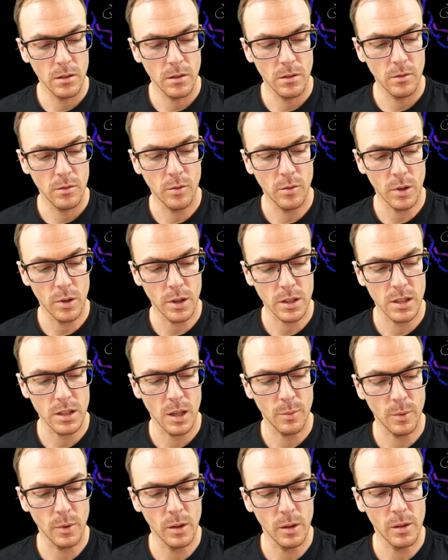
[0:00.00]
For
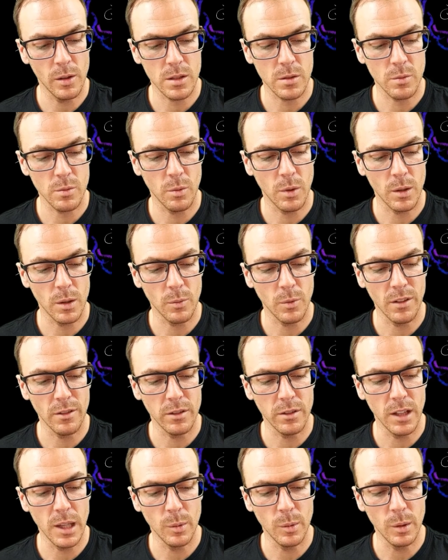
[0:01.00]
example, this one we've
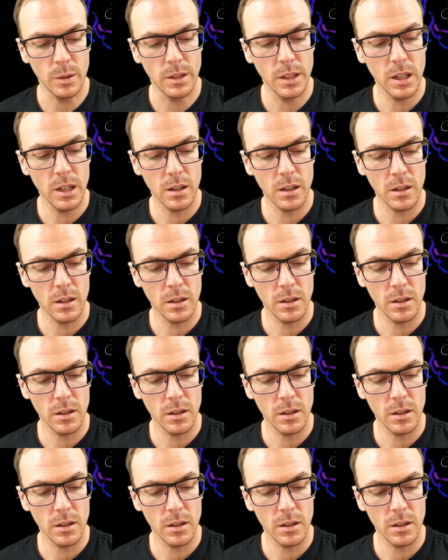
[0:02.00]
labeled here.